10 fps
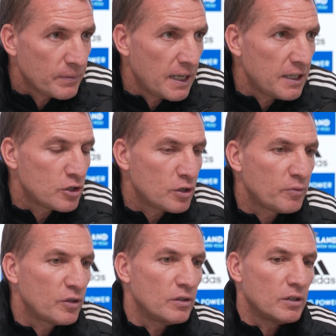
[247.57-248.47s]
And it's
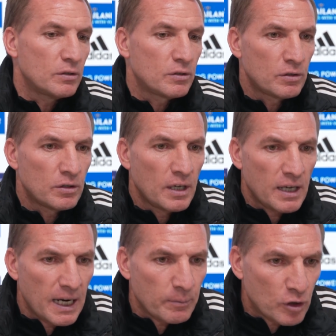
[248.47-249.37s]
something that
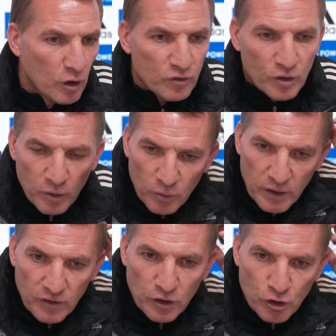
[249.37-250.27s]
I'm comfortable
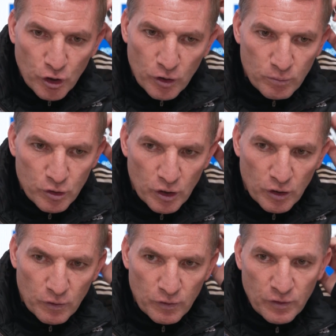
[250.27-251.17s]
with in terms
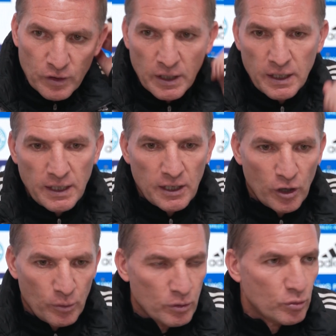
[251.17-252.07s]
of
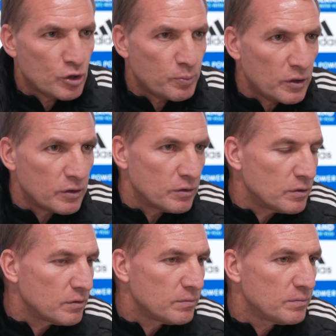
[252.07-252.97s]
how we'll
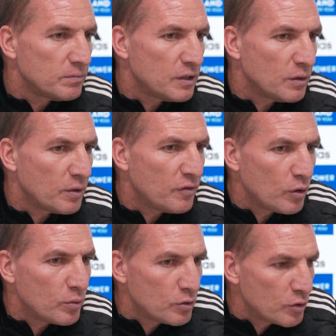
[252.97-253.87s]
respond. You know, we've
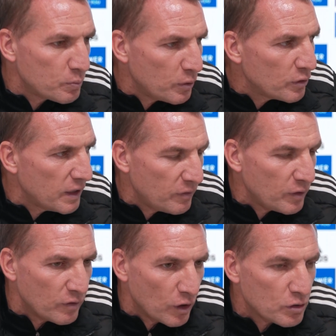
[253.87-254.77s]
always responded if
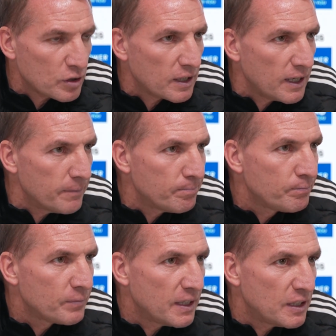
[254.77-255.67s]
we've lost a game,
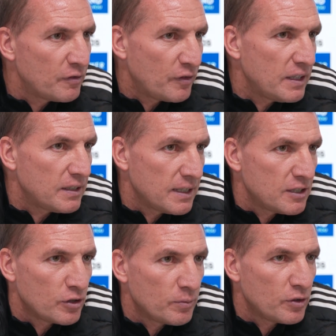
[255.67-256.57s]
and defeat is
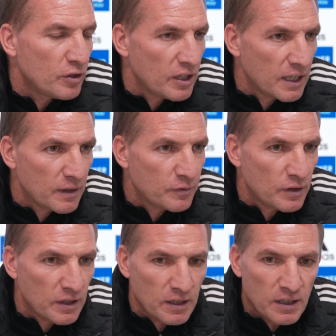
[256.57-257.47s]
something that you have
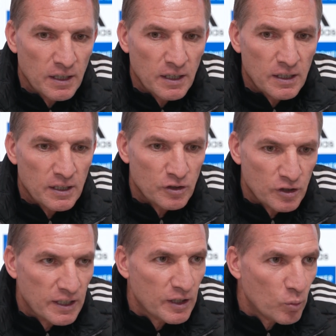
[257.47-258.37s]
to
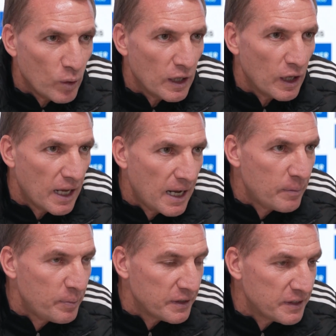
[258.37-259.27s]
consider will
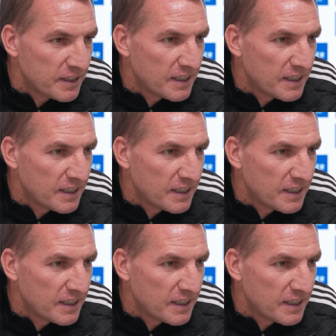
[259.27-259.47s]
happen.